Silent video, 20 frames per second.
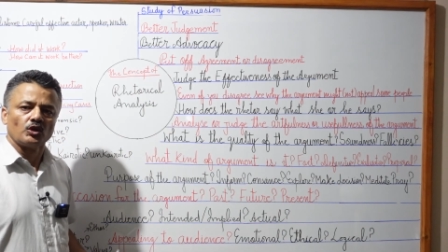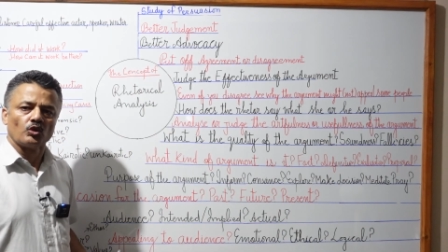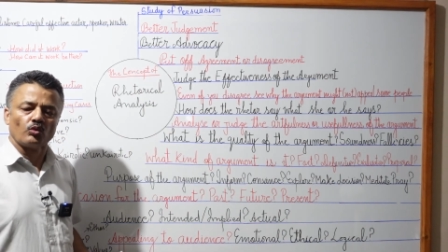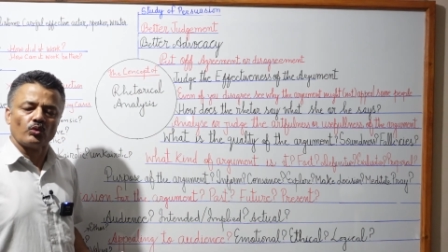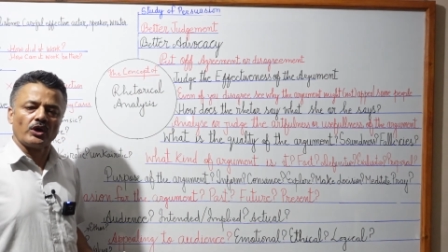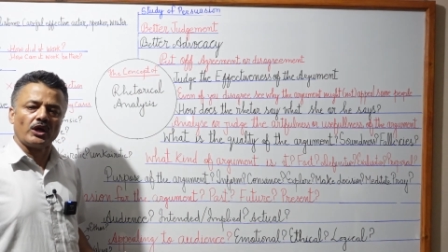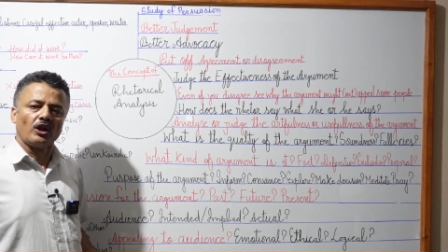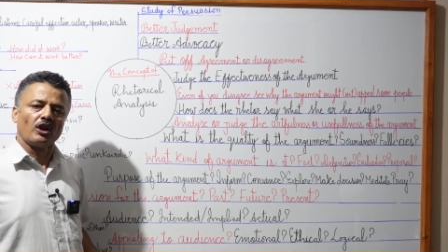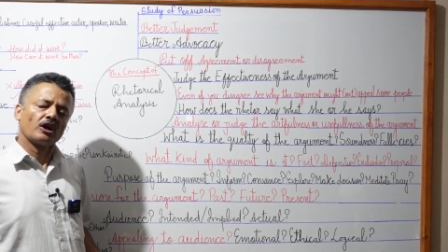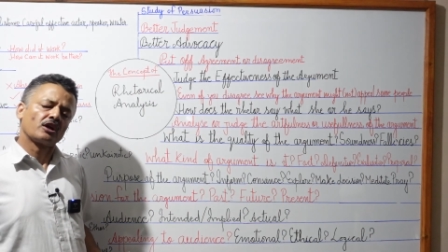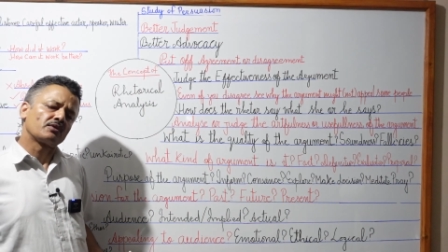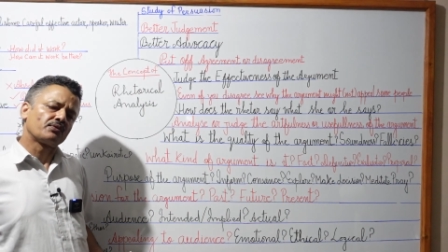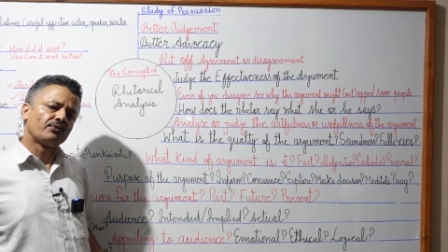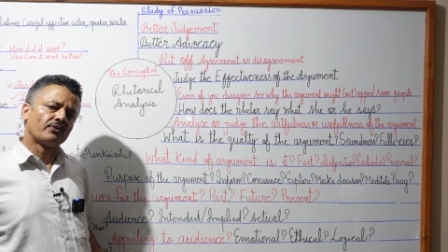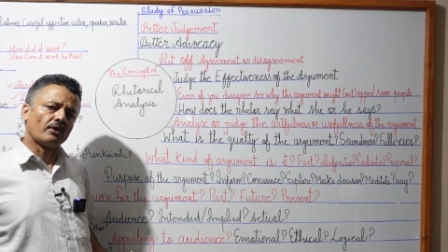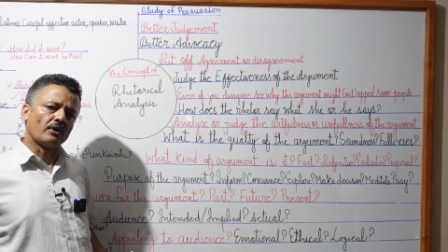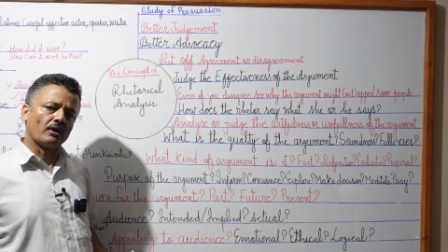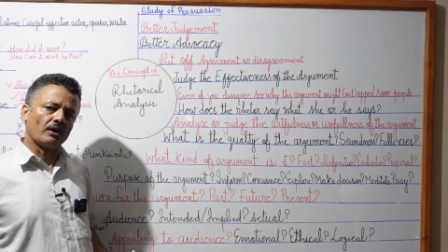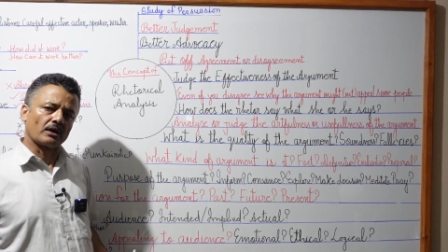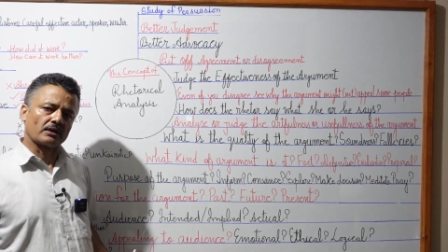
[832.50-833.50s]
we look
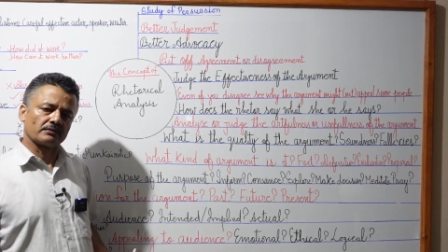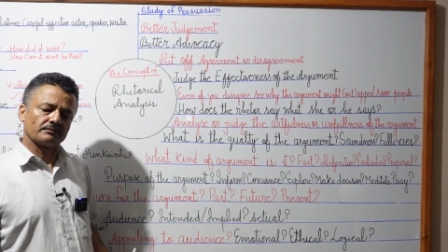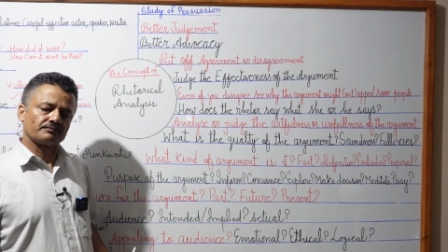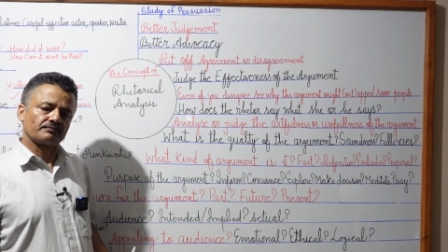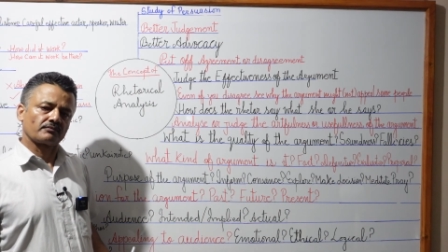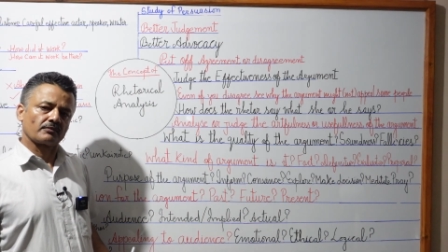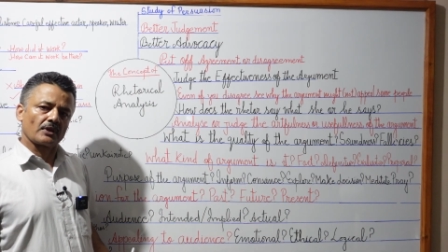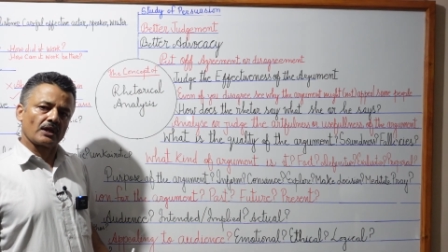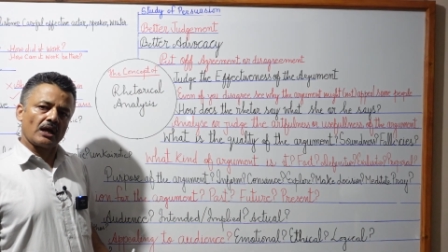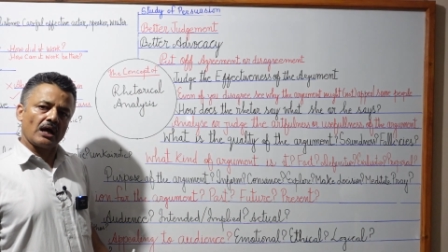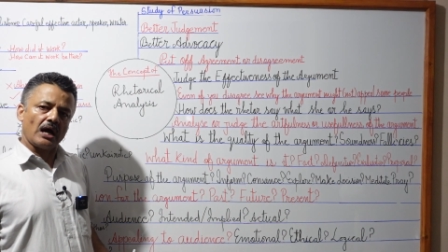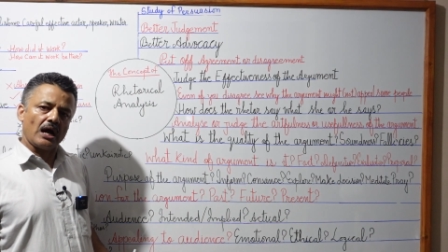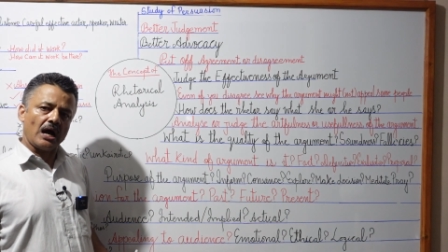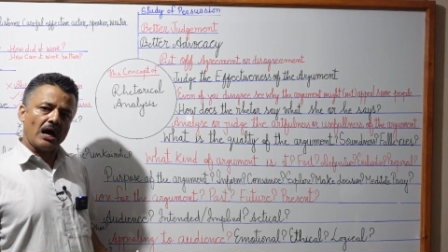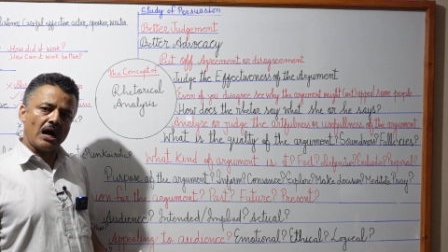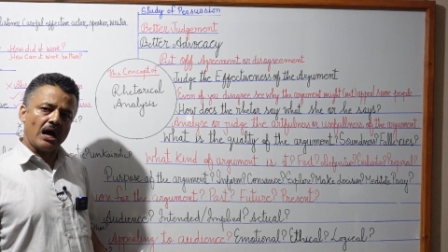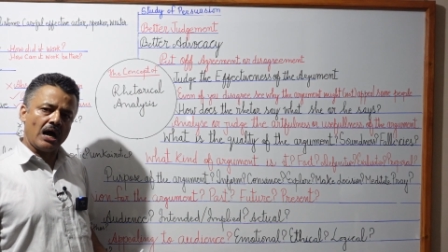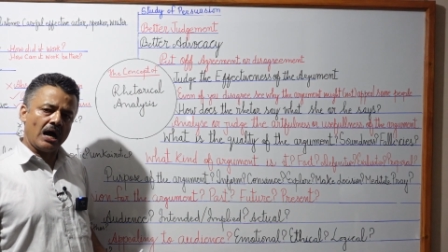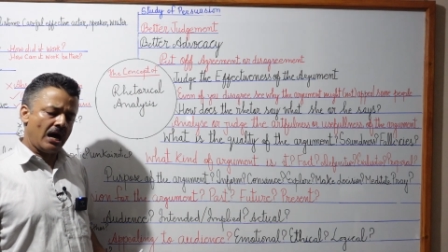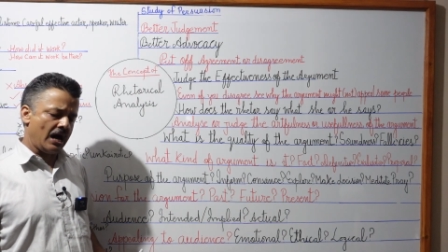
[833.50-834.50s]
for
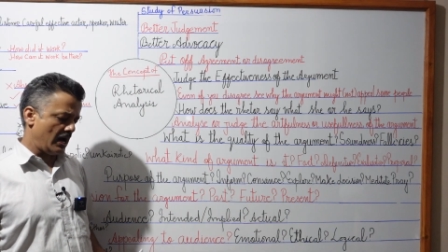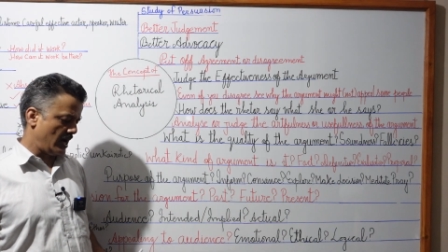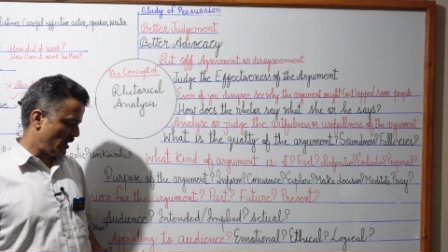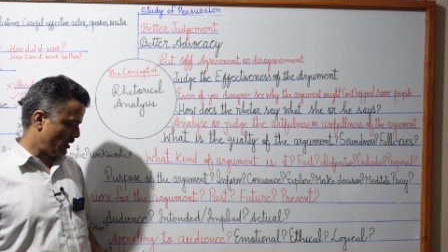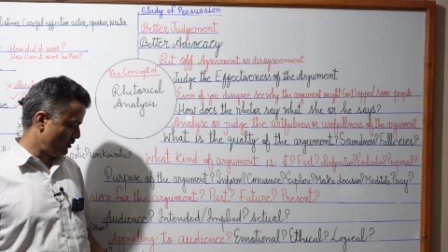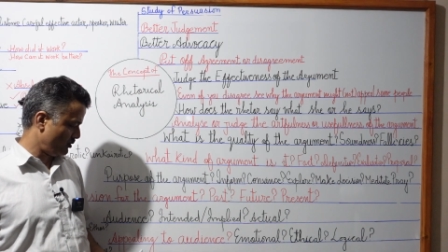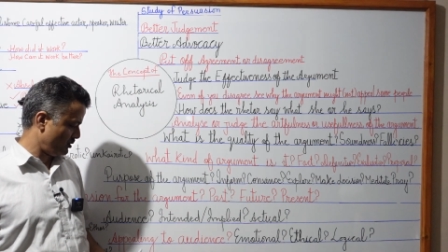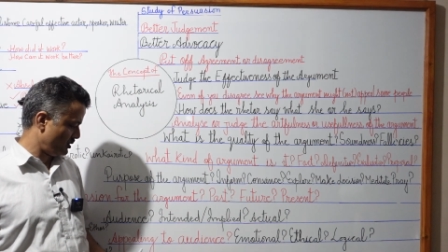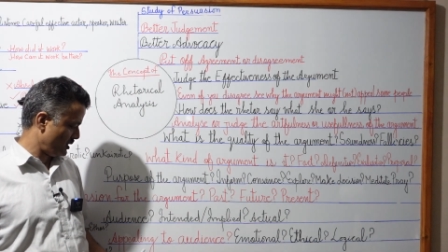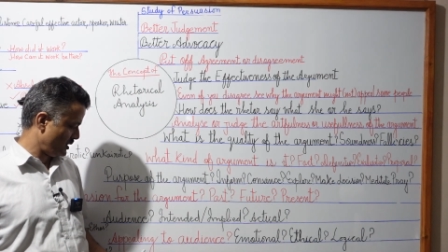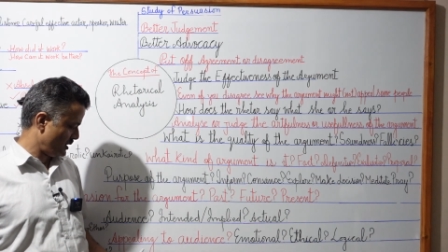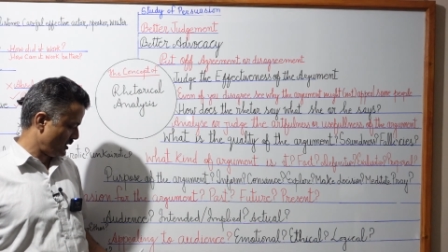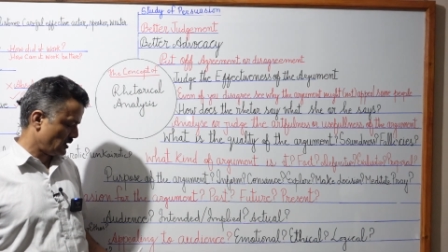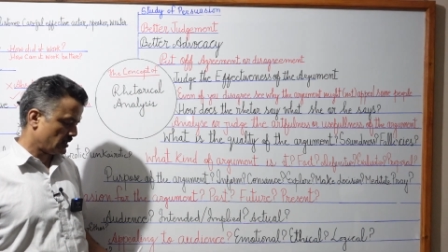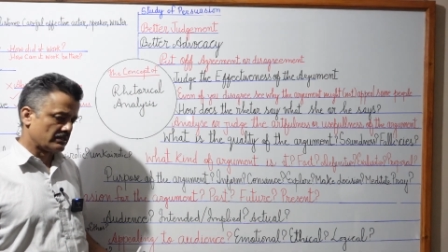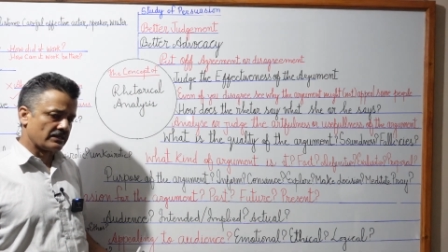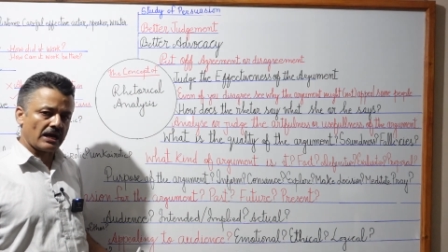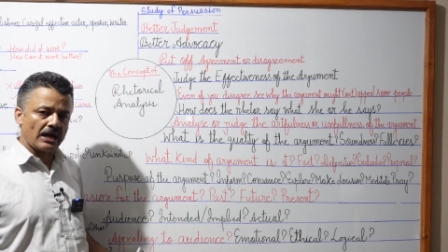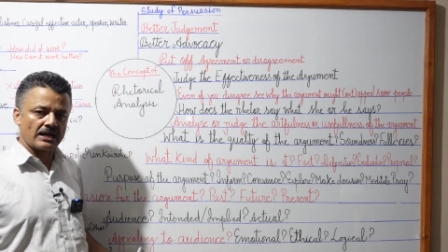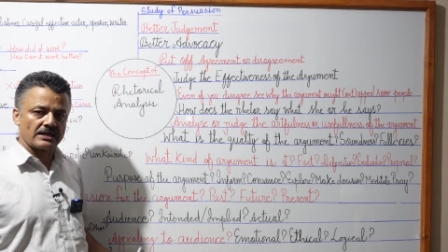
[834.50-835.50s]
how
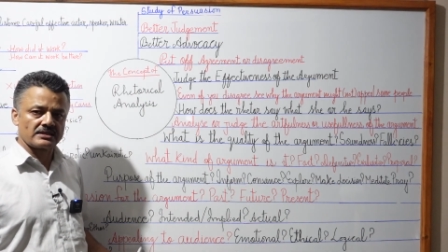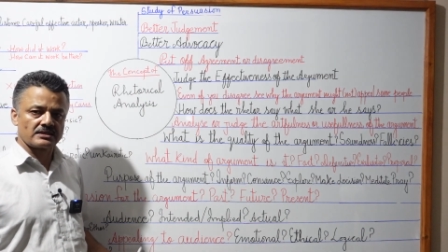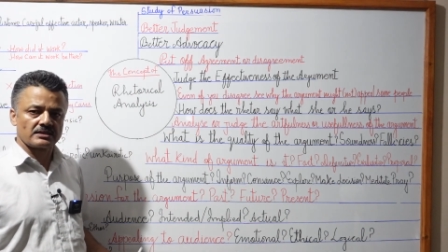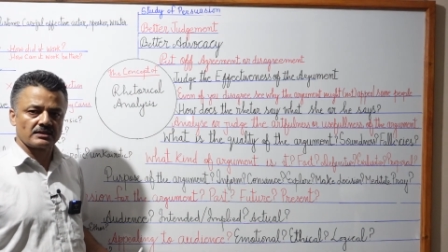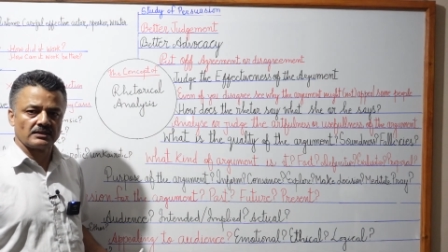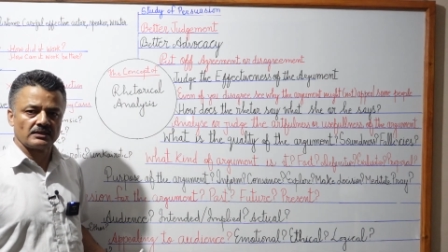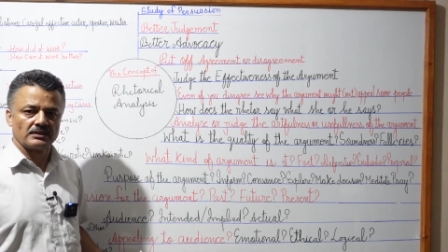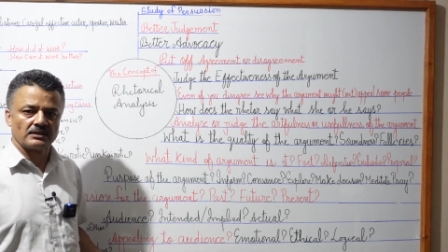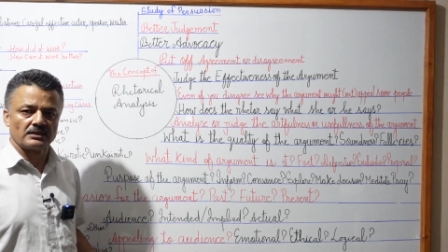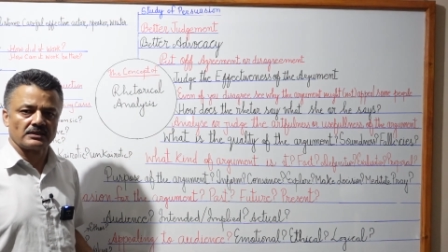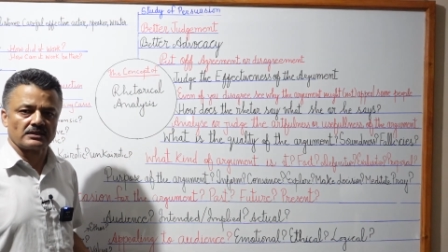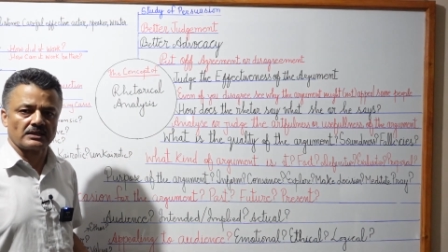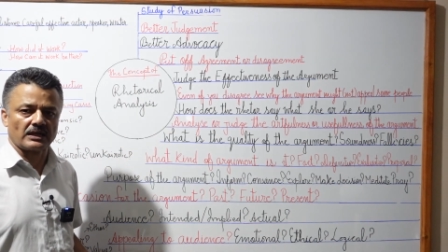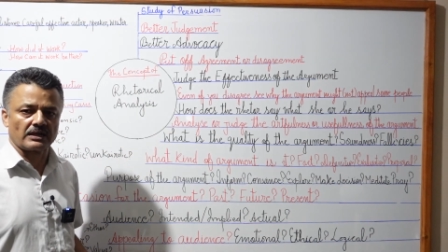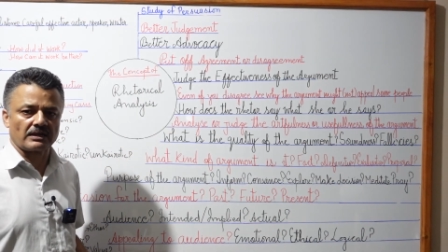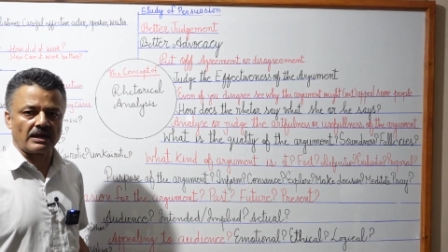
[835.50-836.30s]
does the